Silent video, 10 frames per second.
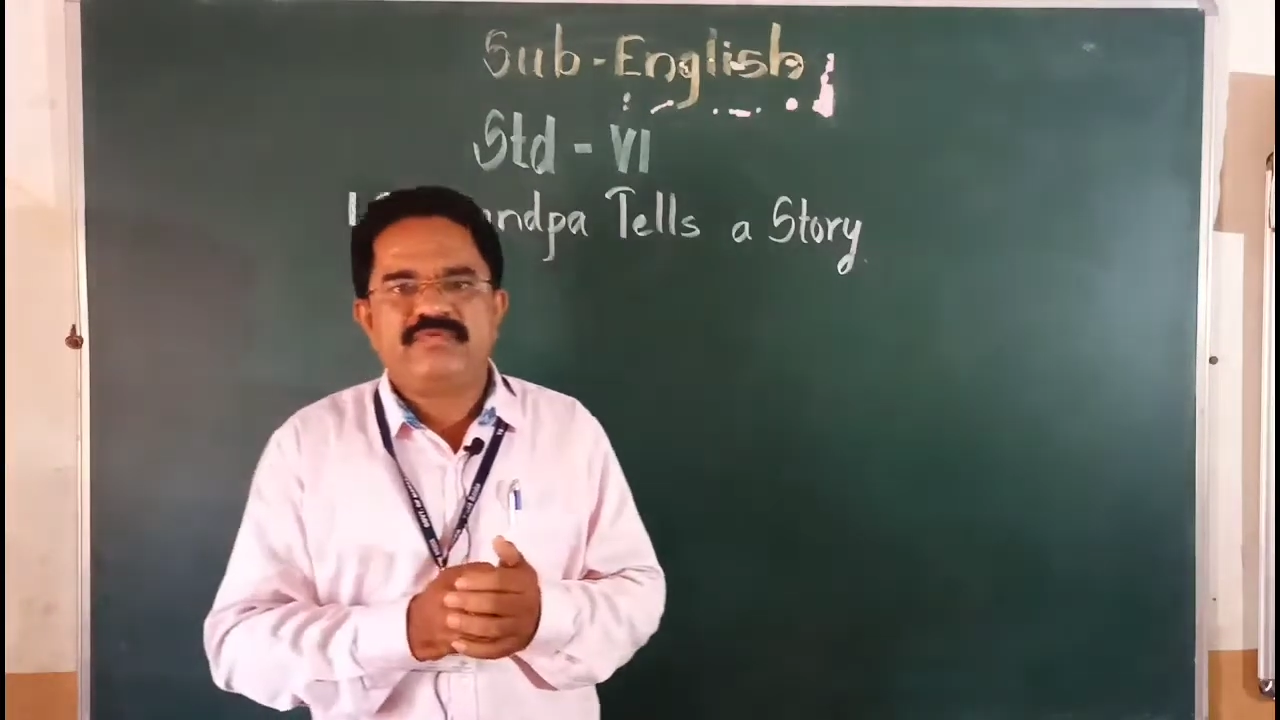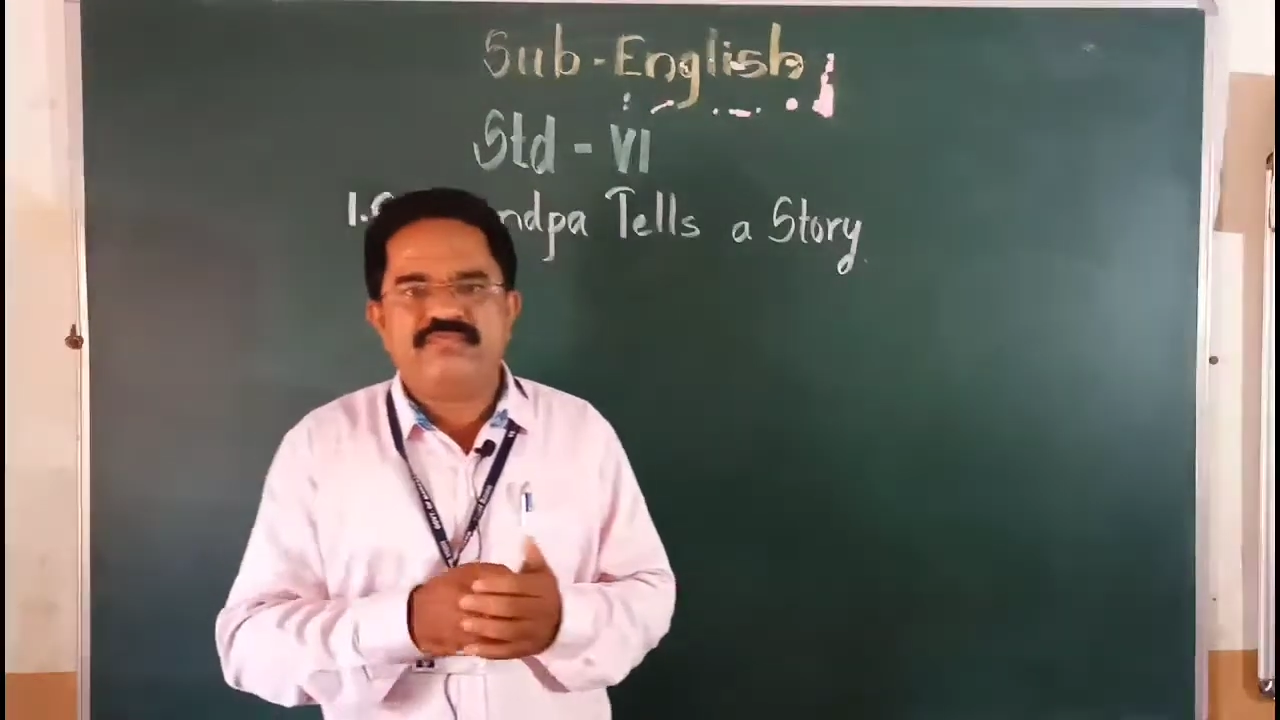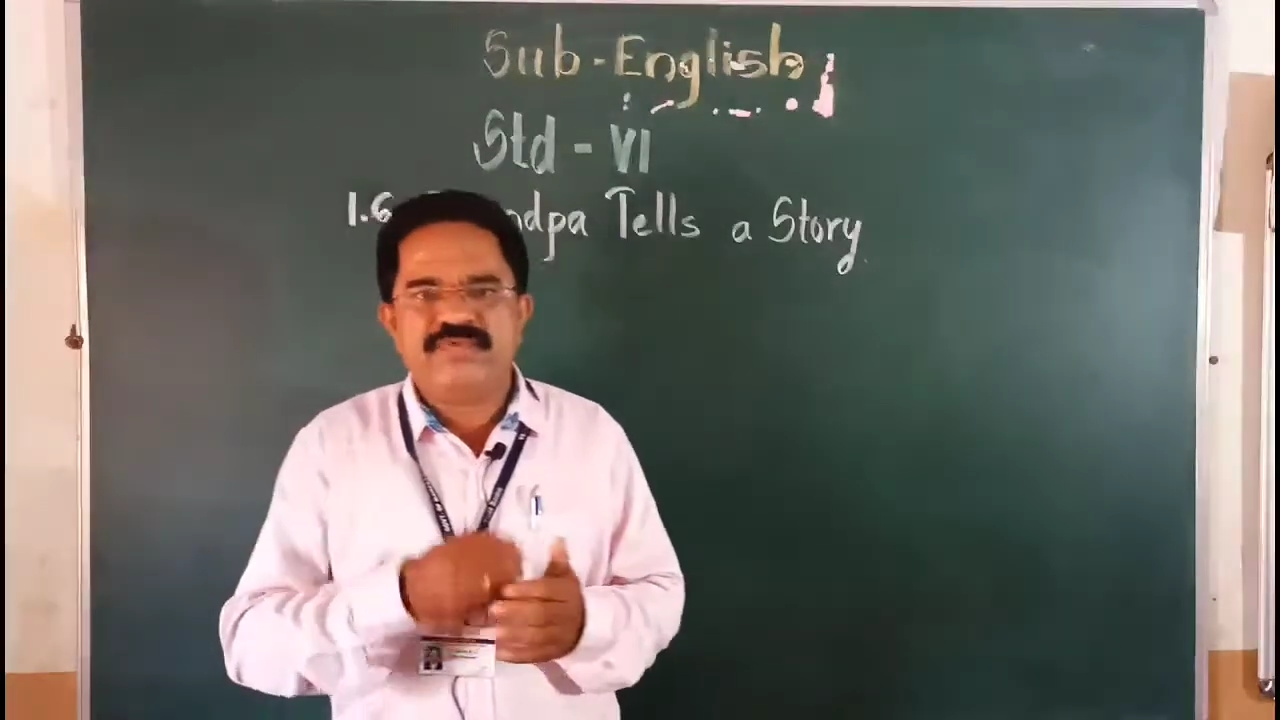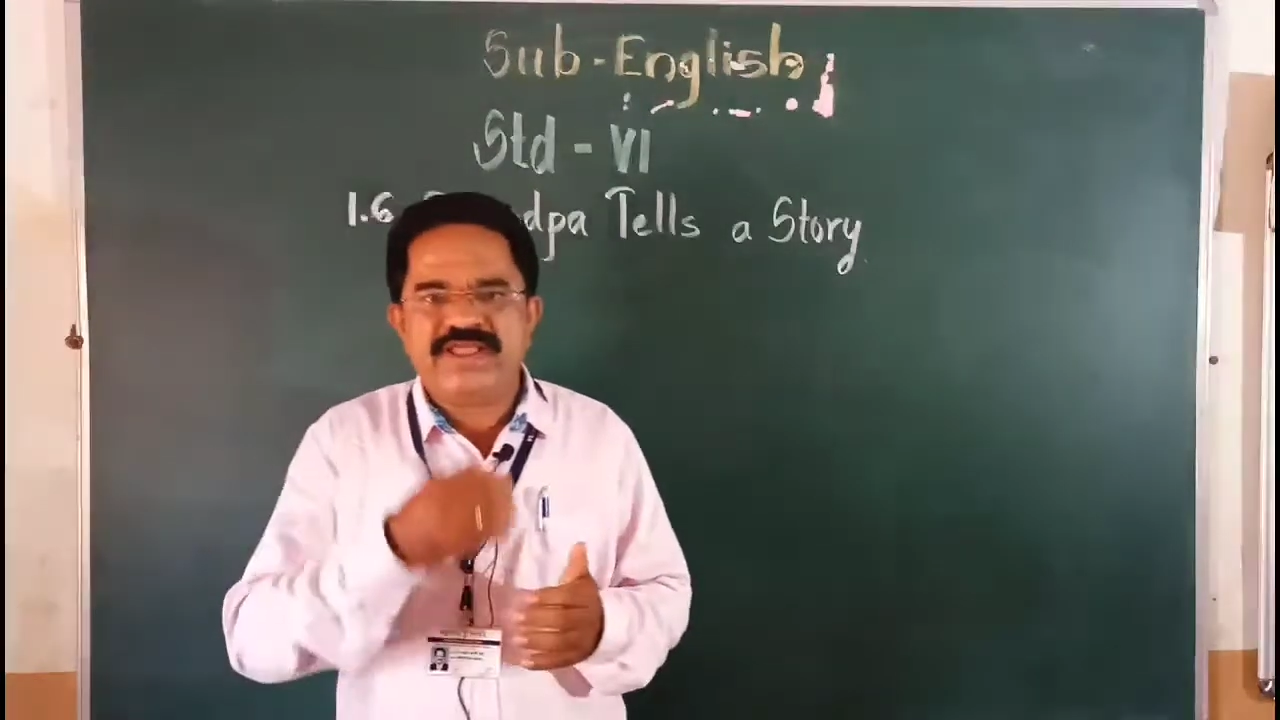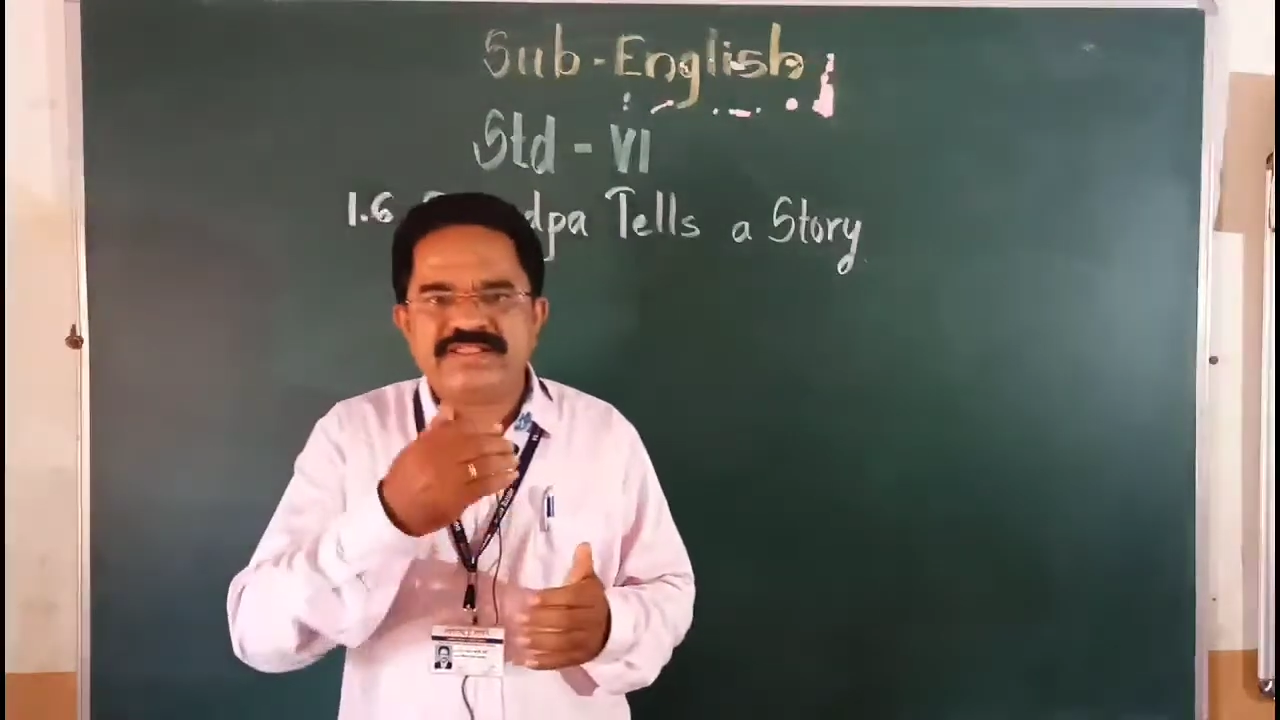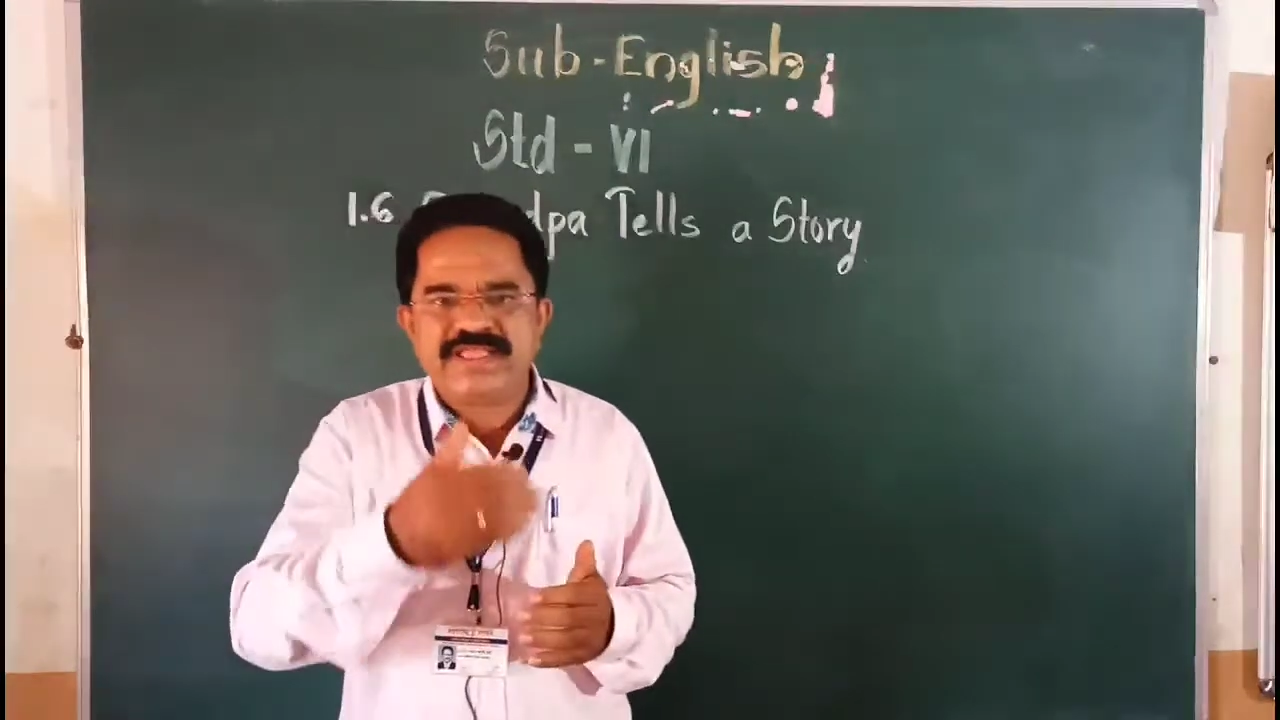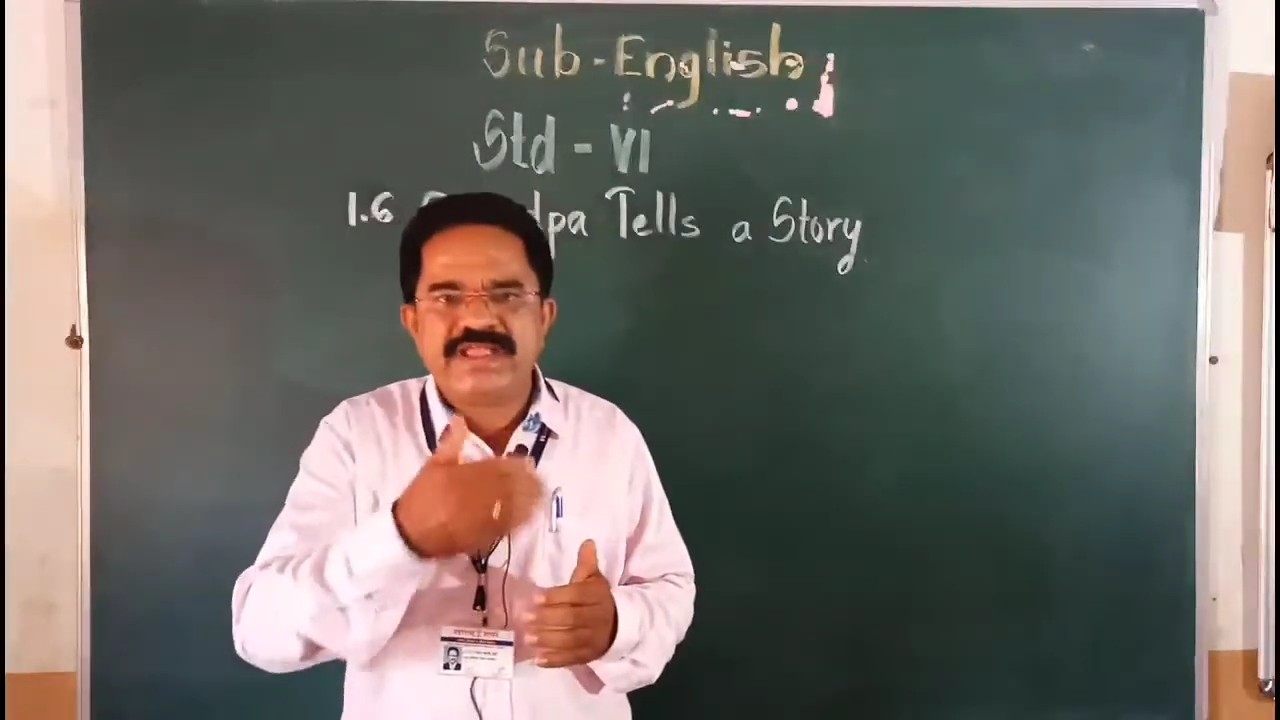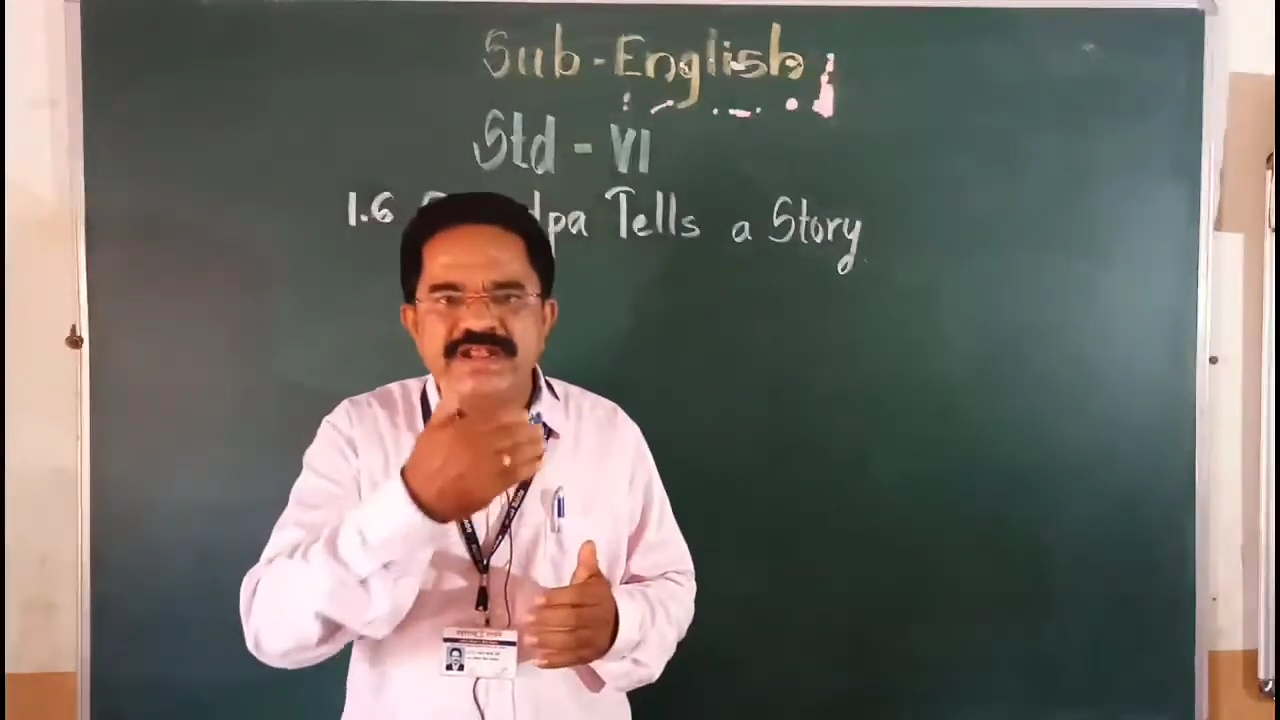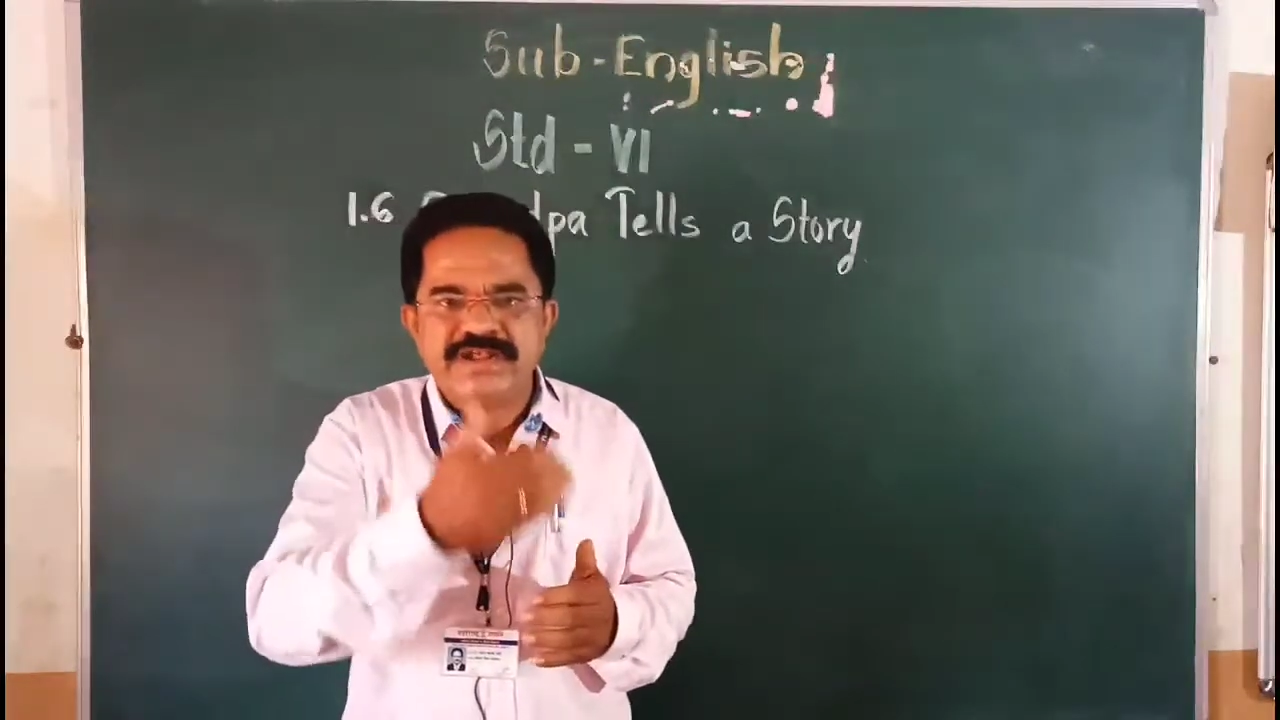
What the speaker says: when they